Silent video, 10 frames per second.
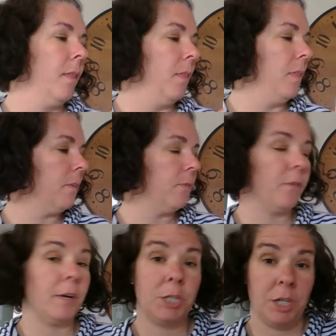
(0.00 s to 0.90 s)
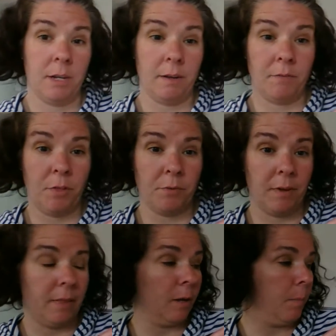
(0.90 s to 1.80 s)
This version of The Three
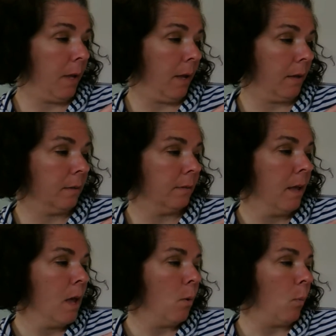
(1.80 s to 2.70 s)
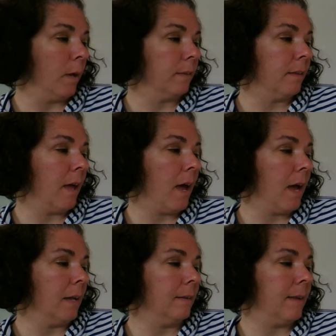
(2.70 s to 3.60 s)
Little Pigs was
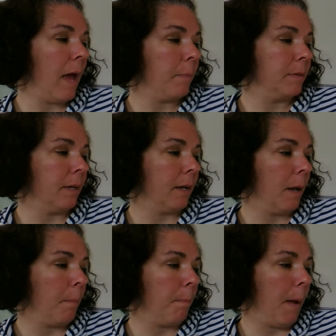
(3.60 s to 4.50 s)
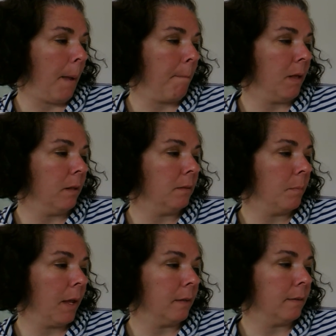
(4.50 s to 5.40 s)
adapted by Milt
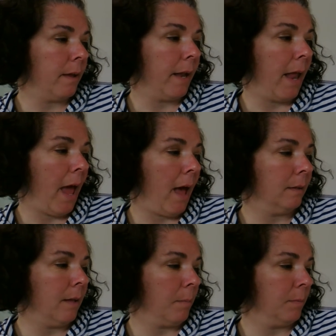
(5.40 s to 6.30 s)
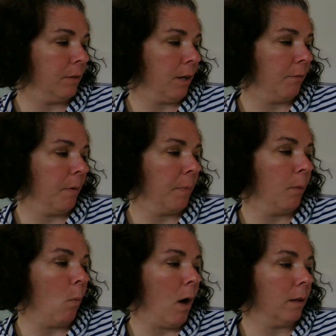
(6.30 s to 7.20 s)
Banta and Al Dempster from the
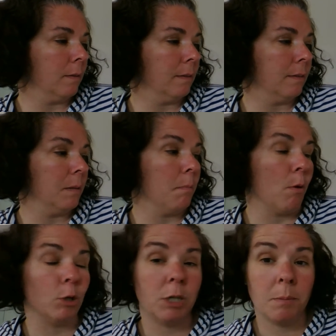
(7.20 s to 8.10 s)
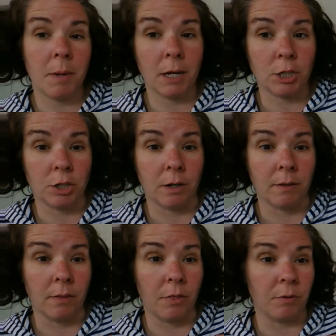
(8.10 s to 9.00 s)
Walt Disney motion picture
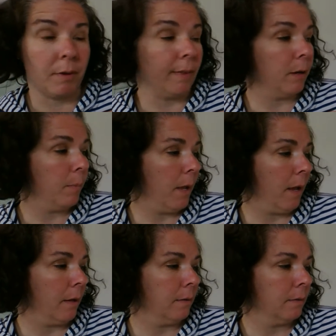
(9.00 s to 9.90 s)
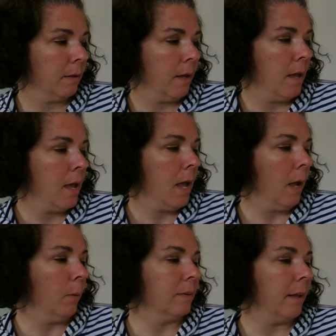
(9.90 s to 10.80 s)
The Three Little Pigs. It
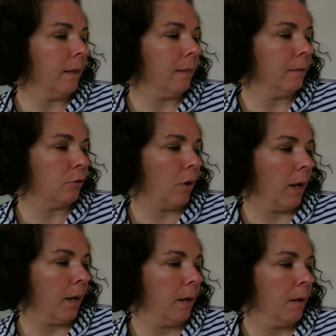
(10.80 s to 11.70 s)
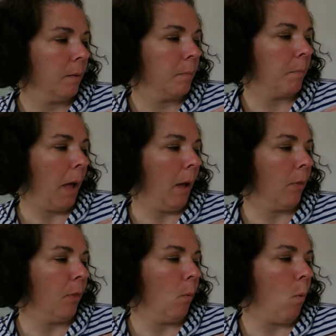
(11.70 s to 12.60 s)
was illustrated by
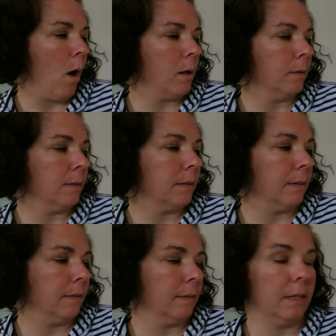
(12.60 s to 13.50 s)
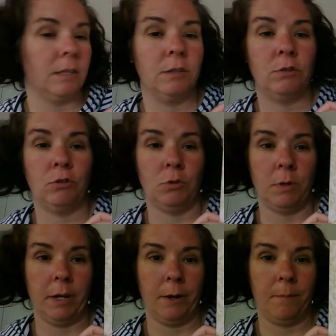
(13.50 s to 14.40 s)
the Walt Disney Studio.